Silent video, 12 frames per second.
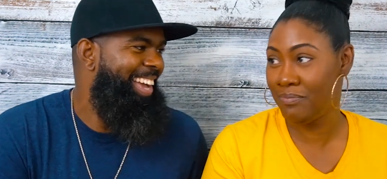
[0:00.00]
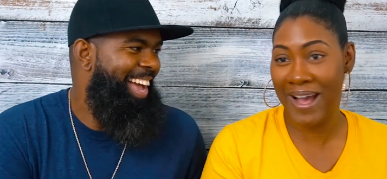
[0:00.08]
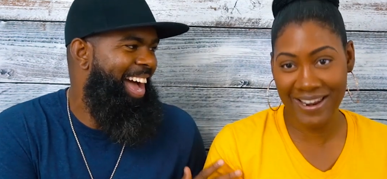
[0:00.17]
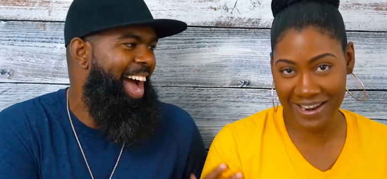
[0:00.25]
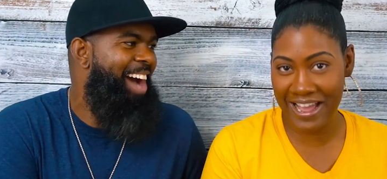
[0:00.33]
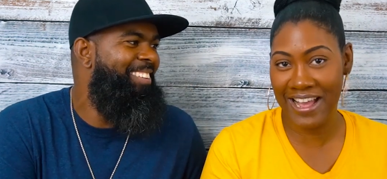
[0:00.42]

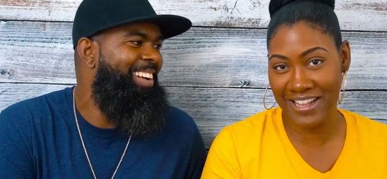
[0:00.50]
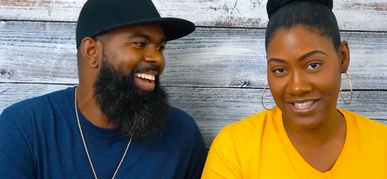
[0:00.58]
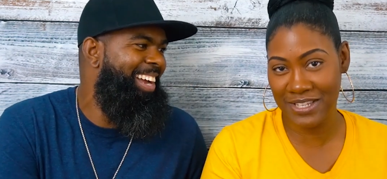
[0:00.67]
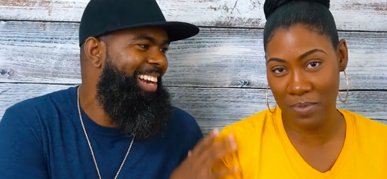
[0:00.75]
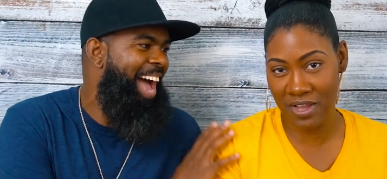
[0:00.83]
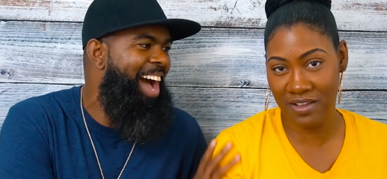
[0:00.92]
Speaker 1: By
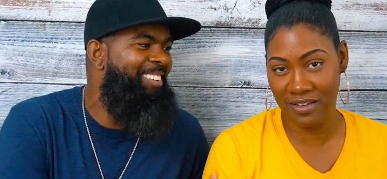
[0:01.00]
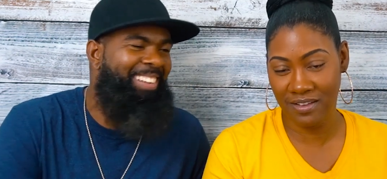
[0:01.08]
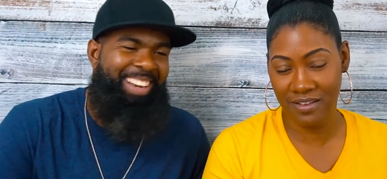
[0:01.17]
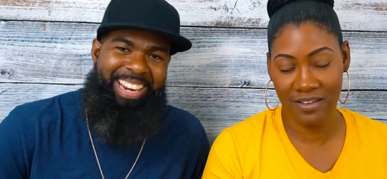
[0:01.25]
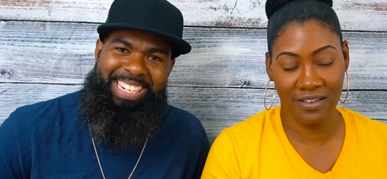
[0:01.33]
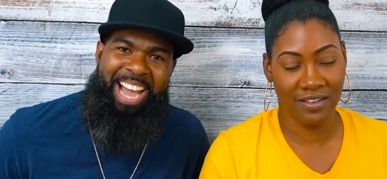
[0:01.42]
lying to me. I
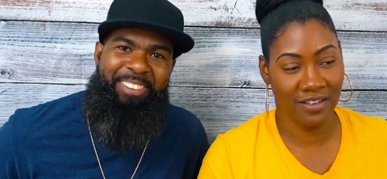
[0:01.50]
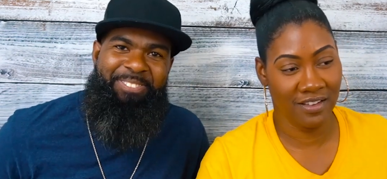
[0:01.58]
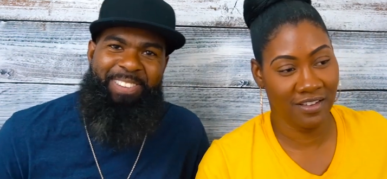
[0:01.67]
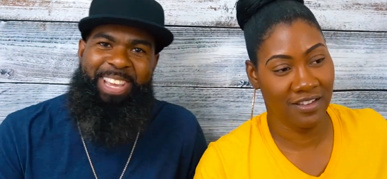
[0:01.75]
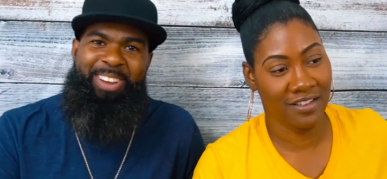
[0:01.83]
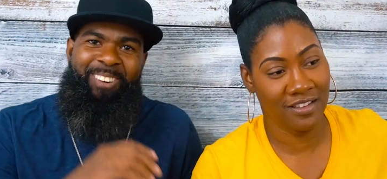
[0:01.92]
was looking
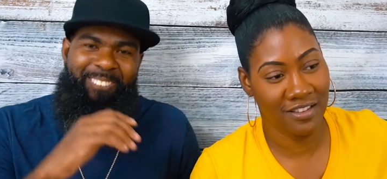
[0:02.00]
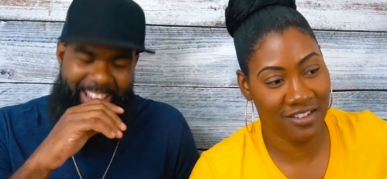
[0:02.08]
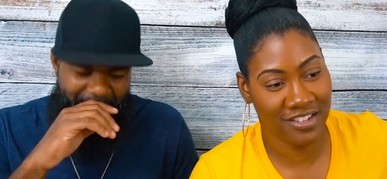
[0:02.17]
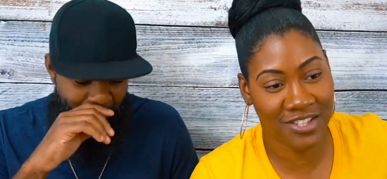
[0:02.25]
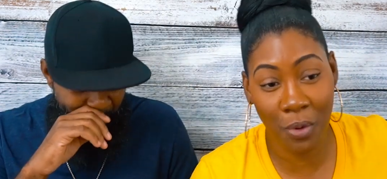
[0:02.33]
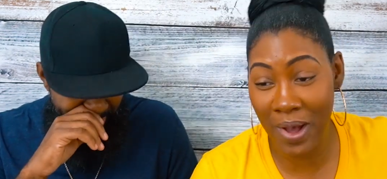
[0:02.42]
out for your
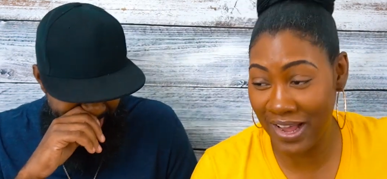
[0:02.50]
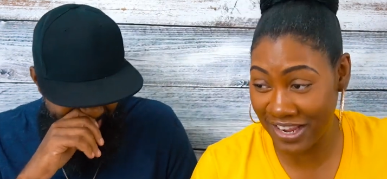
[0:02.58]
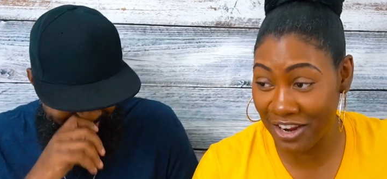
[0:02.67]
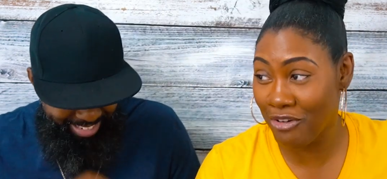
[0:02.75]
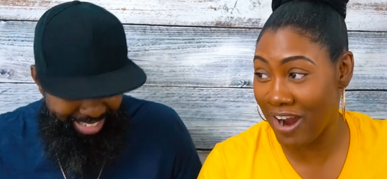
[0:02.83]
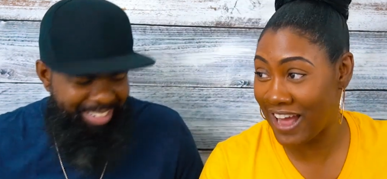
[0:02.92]
well. So I
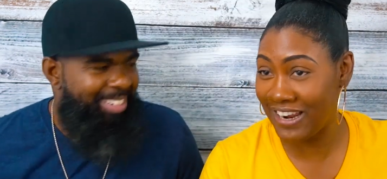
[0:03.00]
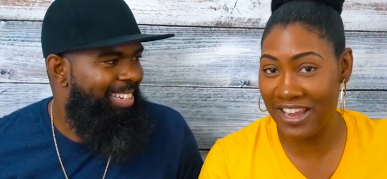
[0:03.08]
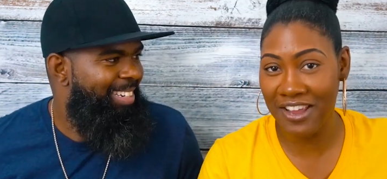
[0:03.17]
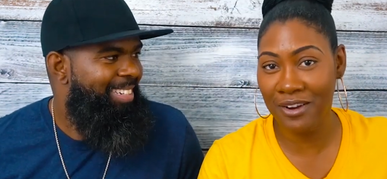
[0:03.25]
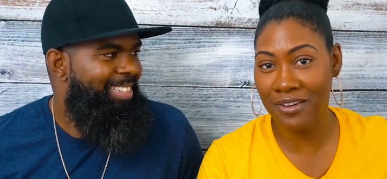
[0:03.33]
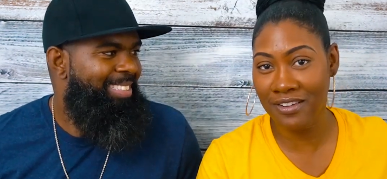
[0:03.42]
can cry
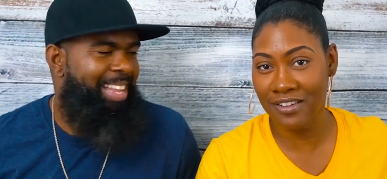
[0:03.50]
later.